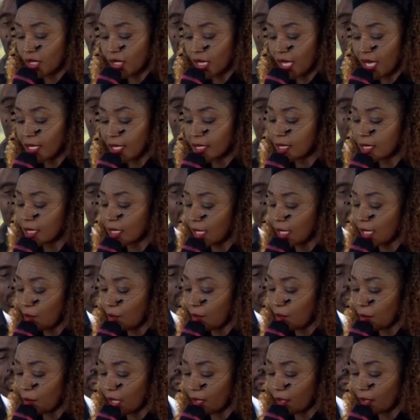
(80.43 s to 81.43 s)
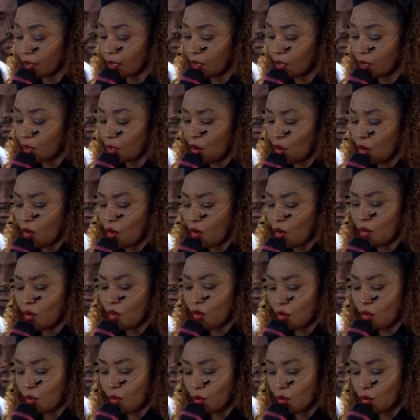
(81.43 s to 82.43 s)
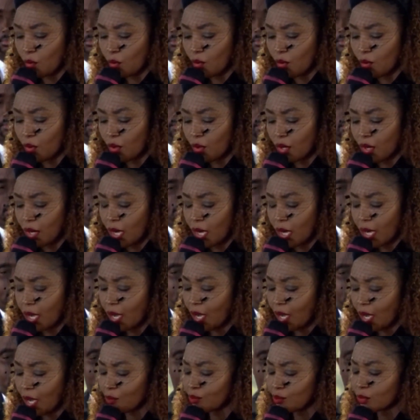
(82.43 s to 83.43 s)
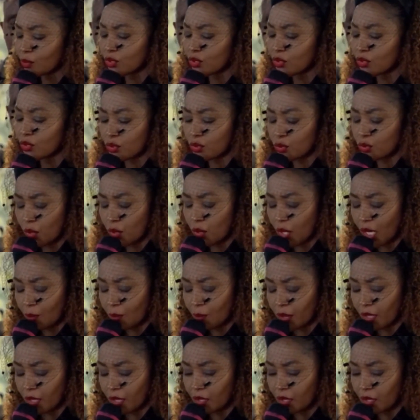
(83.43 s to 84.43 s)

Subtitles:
exclaiming, "Oh, I'm so happy.